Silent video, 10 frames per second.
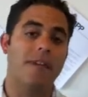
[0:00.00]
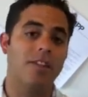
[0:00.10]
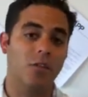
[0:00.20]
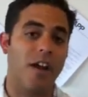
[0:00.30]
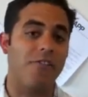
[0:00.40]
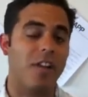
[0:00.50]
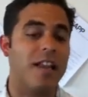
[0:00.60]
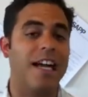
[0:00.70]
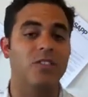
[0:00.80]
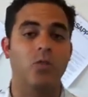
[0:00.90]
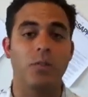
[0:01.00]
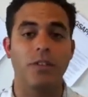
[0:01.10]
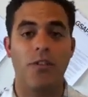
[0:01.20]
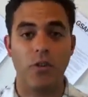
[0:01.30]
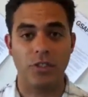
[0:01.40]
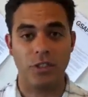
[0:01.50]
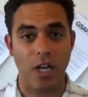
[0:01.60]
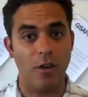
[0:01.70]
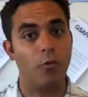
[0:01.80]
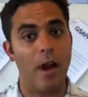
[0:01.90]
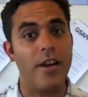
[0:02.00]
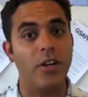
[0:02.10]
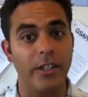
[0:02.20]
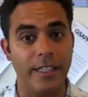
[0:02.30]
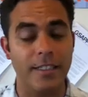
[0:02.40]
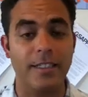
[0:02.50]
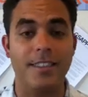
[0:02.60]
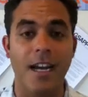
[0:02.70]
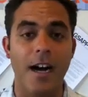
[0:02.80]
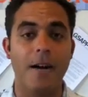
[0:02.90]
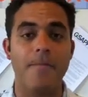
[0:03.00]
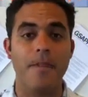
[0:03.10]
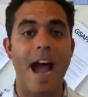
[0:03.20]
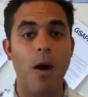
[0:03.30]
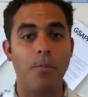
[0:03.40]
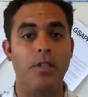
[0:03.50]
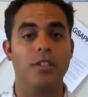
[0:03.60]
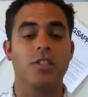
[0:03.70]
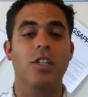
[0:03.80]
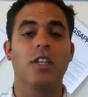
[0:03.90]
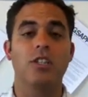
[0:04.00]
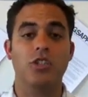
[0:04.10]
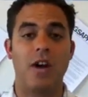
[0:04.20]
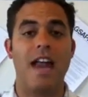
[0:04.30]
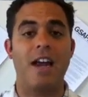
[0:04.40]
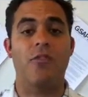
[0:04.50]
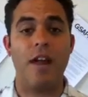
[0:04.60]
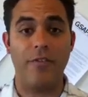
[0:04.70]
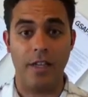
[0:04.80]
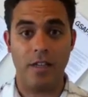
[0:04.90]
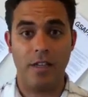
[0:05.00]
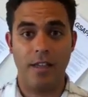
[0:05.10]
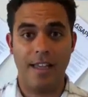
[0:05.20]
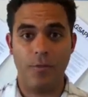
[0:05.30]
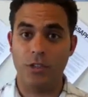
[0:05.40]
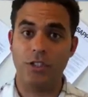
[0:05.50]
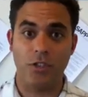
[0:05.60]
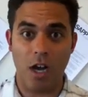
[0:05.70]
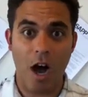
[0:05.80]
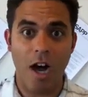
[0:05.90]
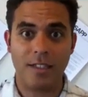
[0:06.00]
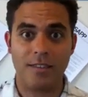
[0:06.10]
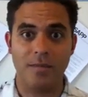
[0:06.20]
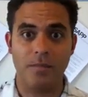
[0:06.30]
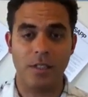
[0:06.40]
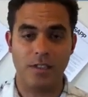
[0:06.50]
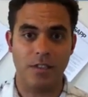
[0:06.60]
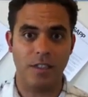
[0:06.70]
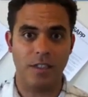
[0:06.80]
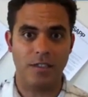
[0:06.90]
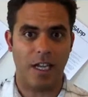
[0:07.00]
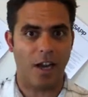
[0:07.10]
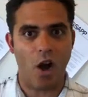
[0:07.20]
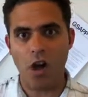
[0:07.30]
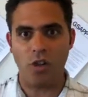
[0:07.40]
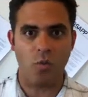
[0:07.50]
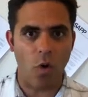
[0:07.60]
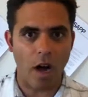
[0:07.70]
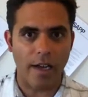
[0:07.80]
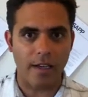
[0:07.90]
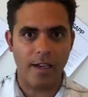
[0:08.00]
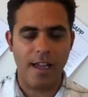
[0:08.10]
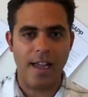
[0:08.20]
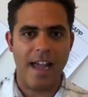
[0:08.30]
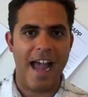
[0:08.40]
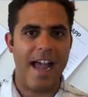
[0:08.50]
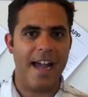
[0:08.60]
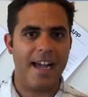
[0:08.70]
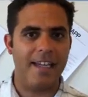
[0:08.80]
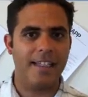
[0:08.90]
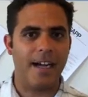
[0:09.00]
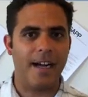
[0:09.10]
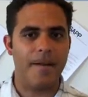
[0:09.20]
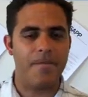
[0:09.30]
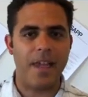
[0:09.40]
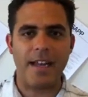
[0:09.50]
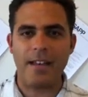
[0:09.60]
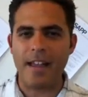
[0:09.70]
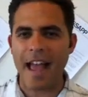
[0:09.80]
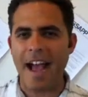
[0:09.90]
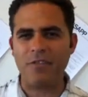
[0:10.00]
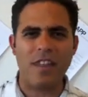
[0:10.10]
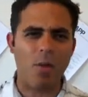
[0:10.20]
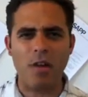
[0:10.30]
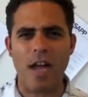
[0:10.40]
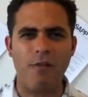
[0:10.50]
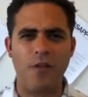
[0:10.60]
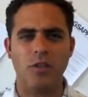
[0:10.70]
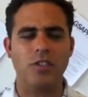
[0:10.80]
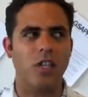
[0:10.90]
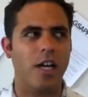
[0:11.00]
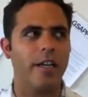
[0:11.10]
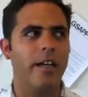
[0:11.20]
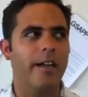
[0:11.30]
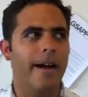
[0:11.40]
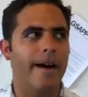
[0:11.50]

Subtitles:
in the Revit class, we'll be focusing on rendering outputs straight out of Revit, which is awesome because it's like all in one. And then after that, we'll kind of focus on